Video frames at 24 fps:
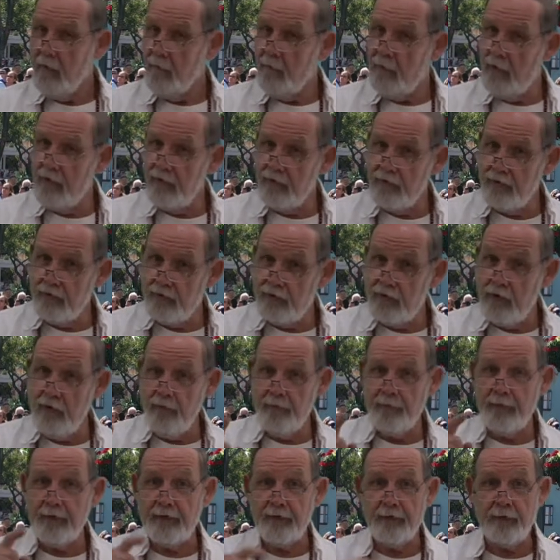But
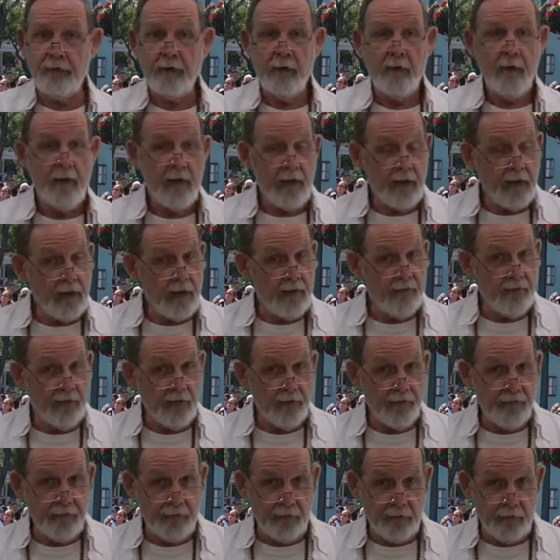Jupiter in
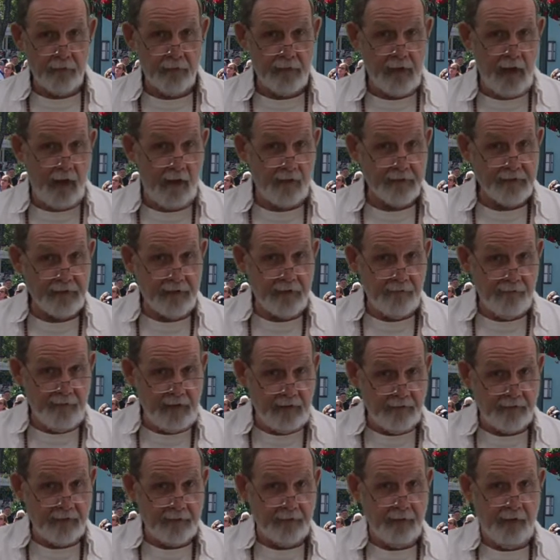the third house of
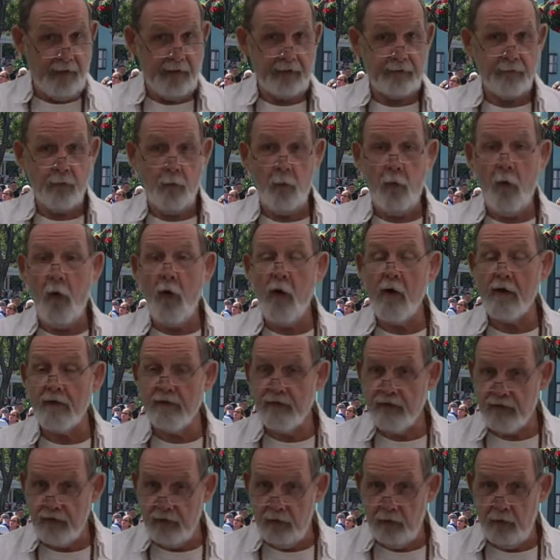intellect
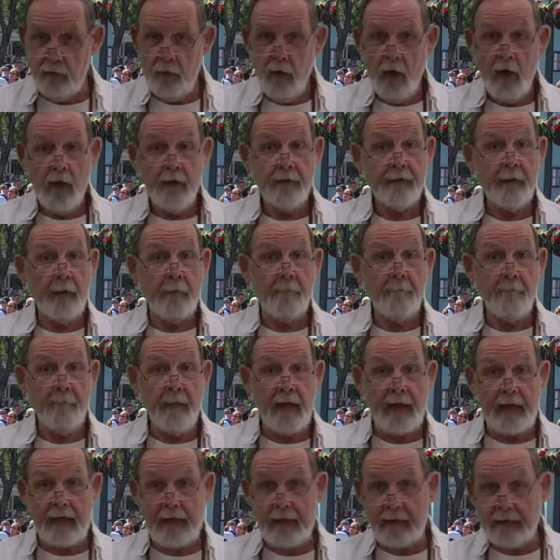warns you to
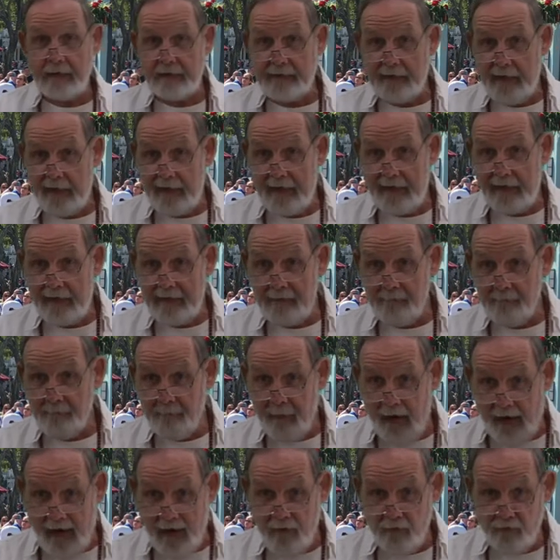maintain
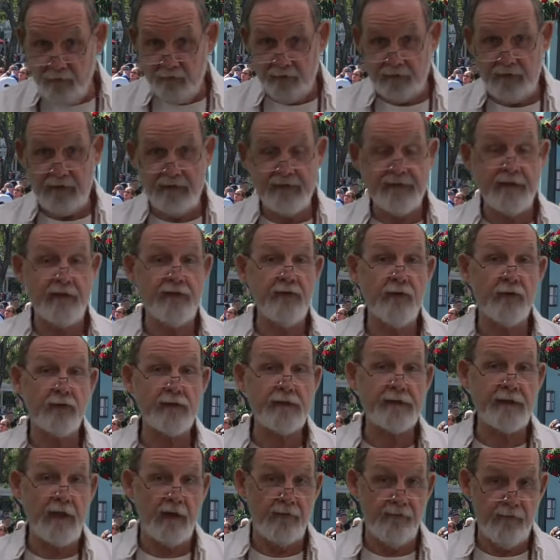boundaries in your
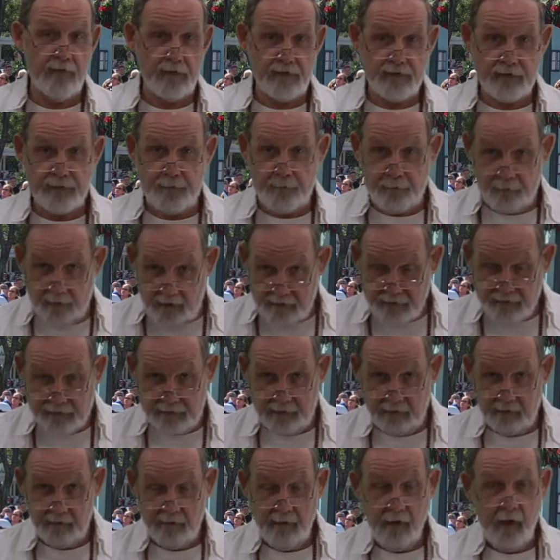
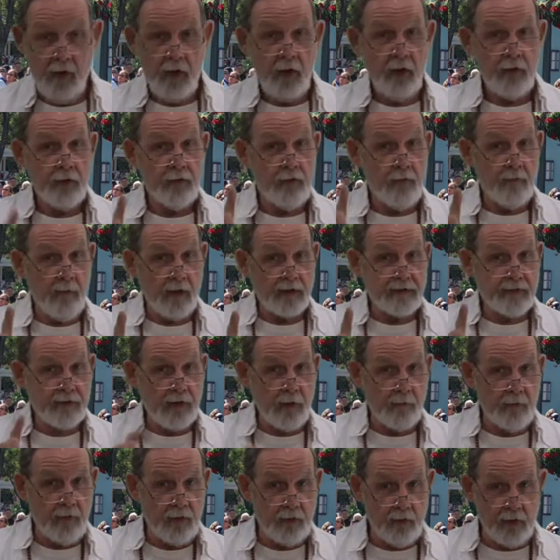self-expression. You must
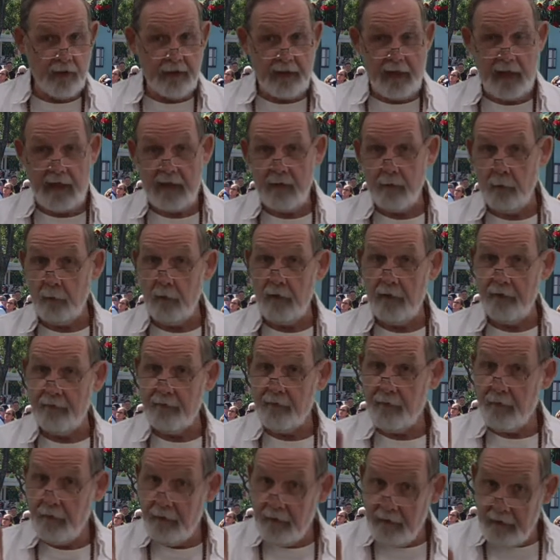communicate
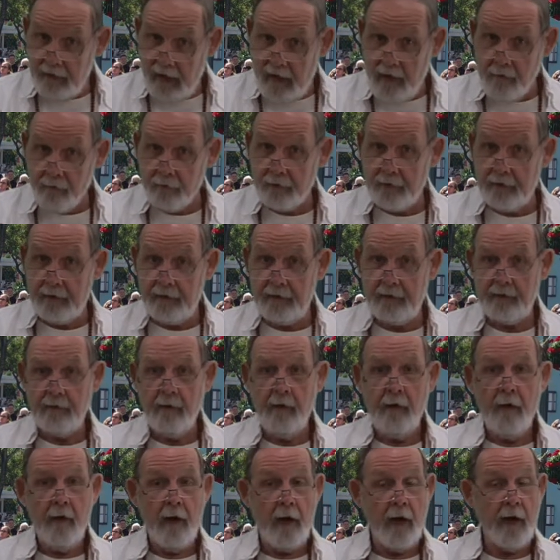with clarity,
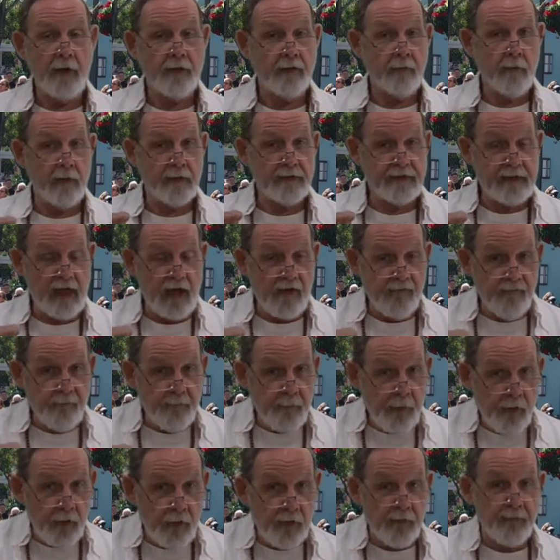and you must
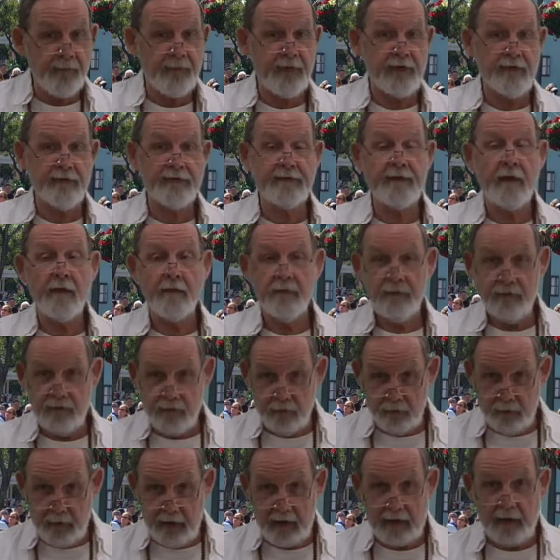have purpose
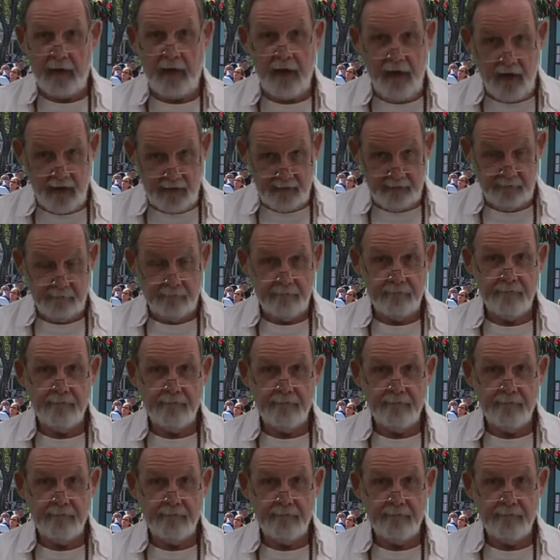to get ahead.